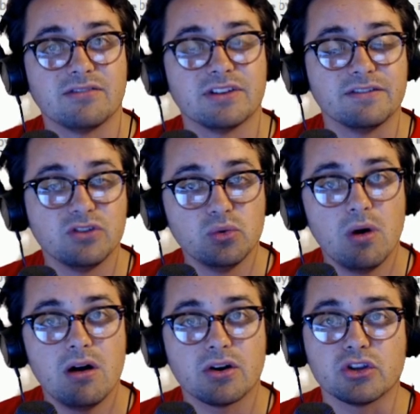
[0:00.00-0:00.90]
And if you
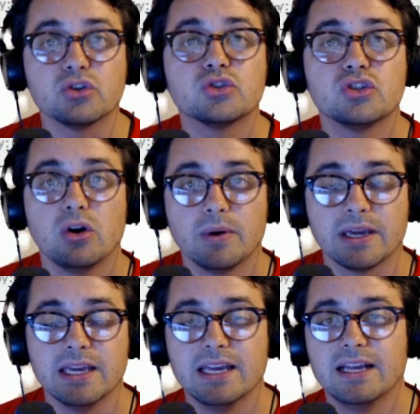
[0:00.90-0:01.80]
are and you're showing
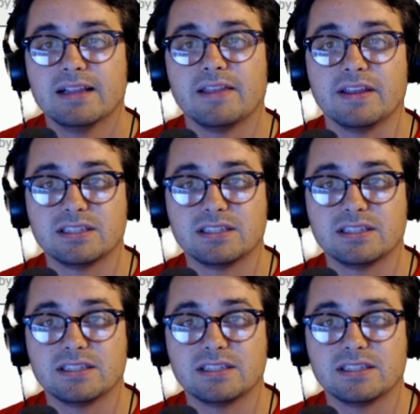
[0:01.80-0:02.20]
that that's